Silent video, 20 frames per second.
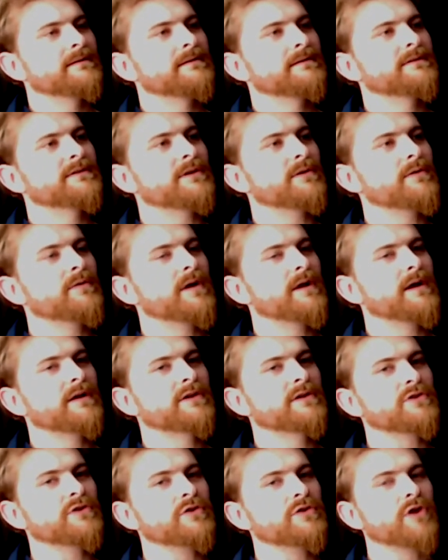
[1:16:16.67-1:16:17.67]

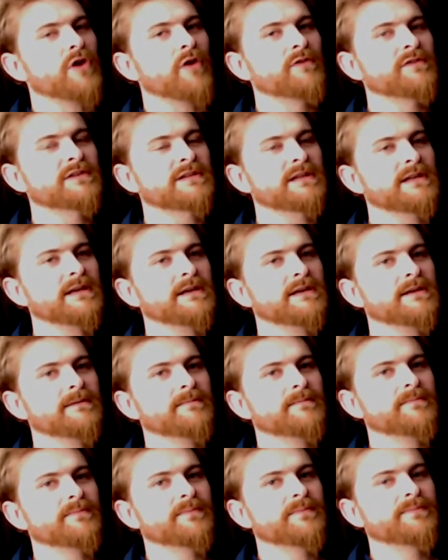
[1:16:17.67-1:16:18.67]
Because obviously
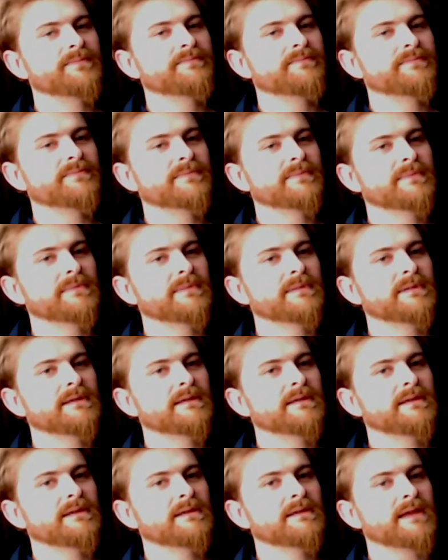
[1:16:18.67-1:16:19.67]

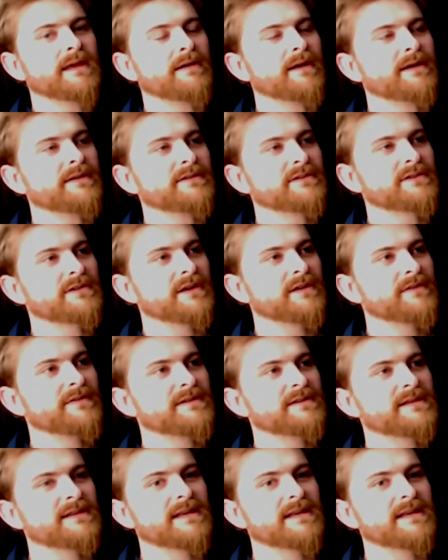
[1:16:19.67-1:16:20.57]
they're at the surface,